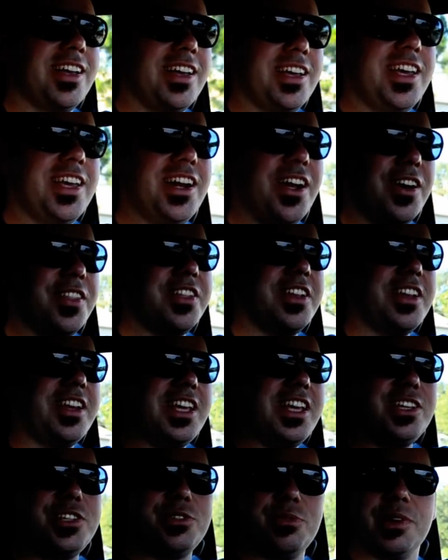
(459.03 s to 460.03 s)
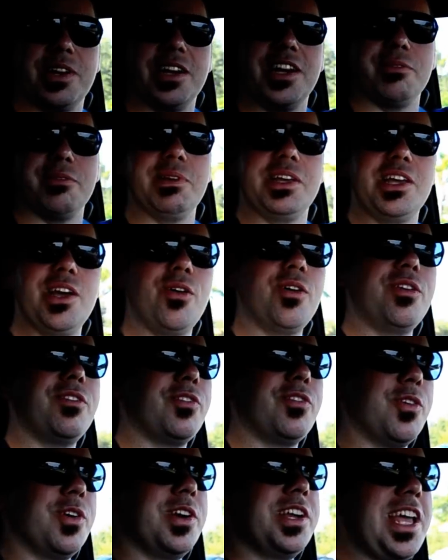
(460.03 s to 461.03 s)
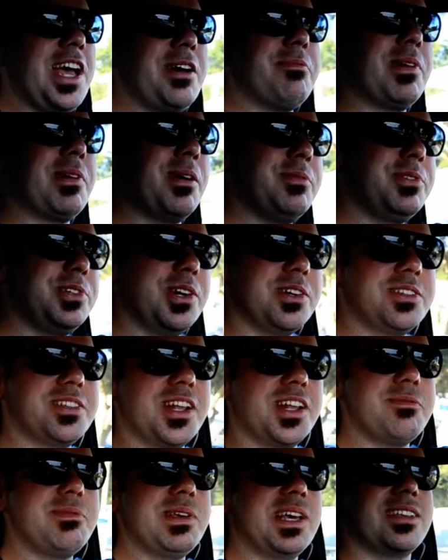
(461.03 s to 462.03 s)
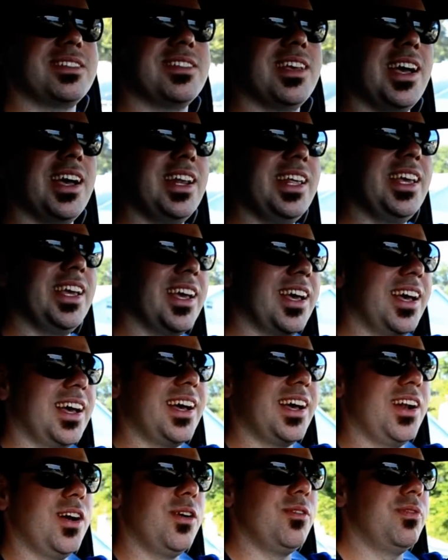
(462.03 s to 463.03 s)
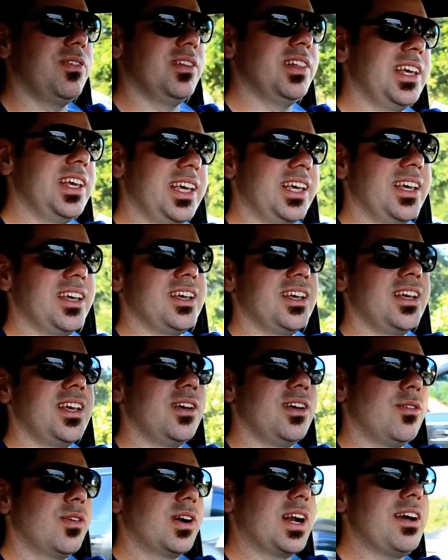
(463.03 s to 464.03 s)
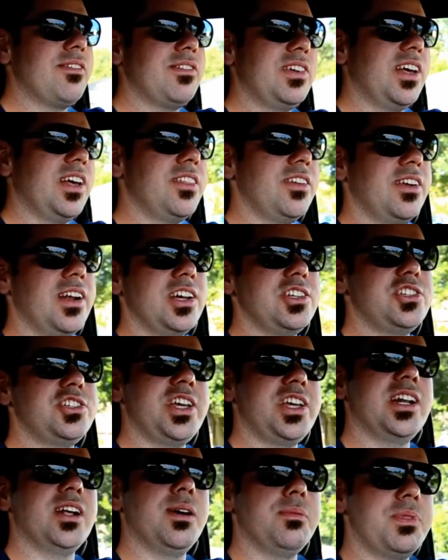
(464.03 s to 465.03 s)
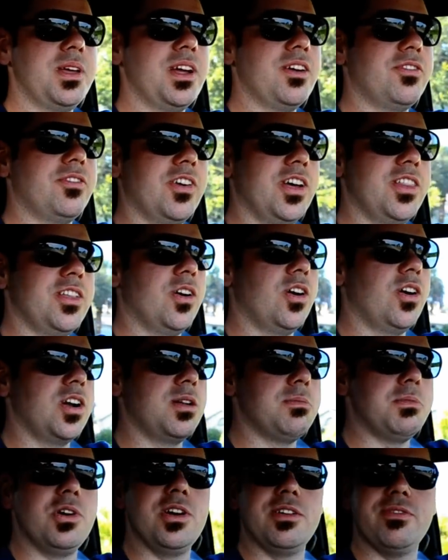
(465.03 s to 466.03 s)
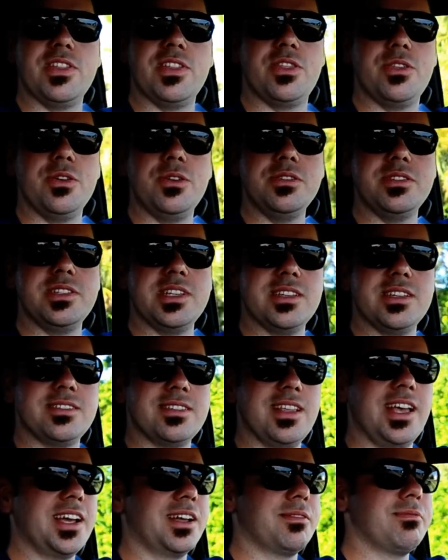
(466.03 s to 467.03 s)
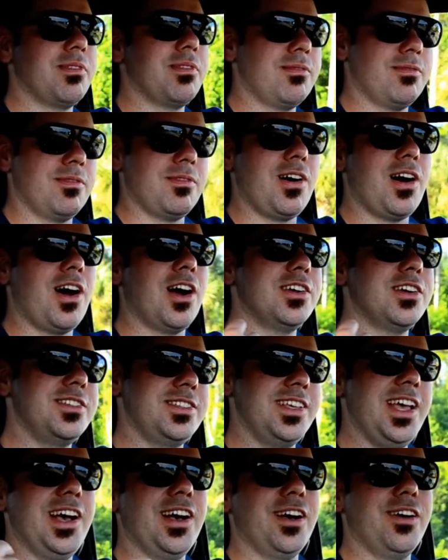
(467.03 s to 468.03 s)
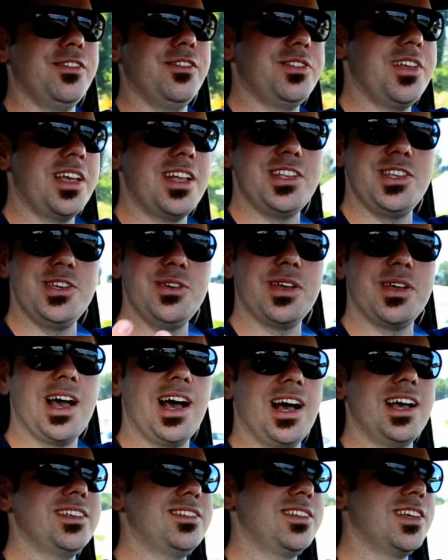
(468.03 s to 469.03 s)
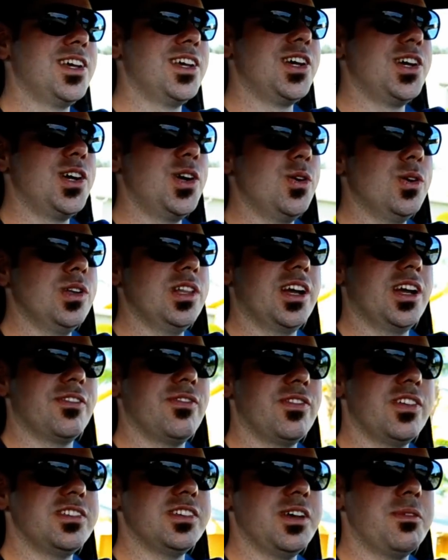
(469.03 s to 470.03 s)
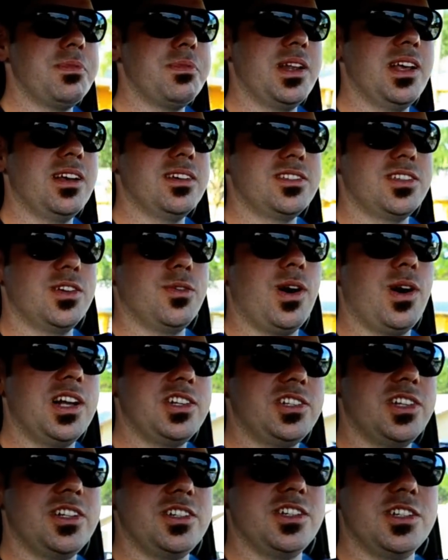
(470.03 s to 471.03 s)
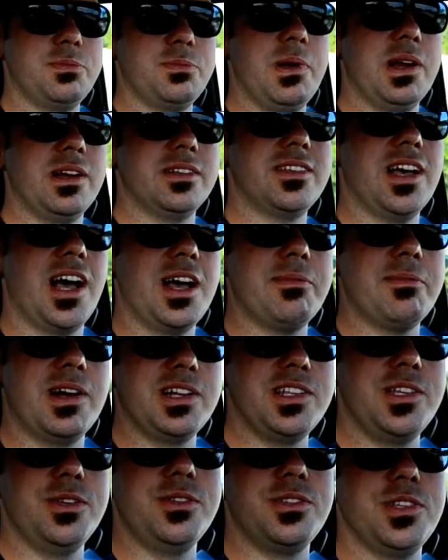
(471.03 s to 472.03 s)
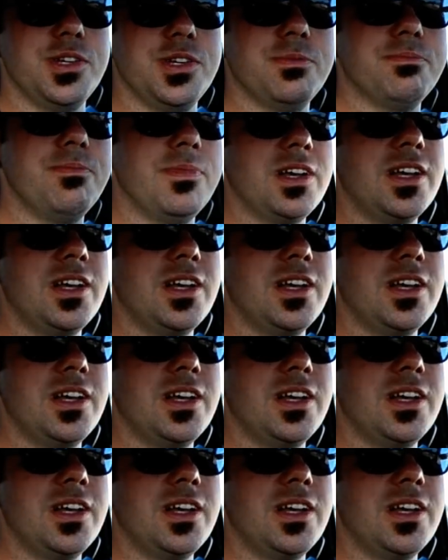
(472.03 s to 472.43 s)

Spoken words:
you know, the niche we're going to be going for yet, but I'm sure it's going to be exciting. And hopefully we're going to have another nice channel up there for other automotive enthusiasts like ourselves and you guys who are looking for something else to watch in your spare time on YouTube.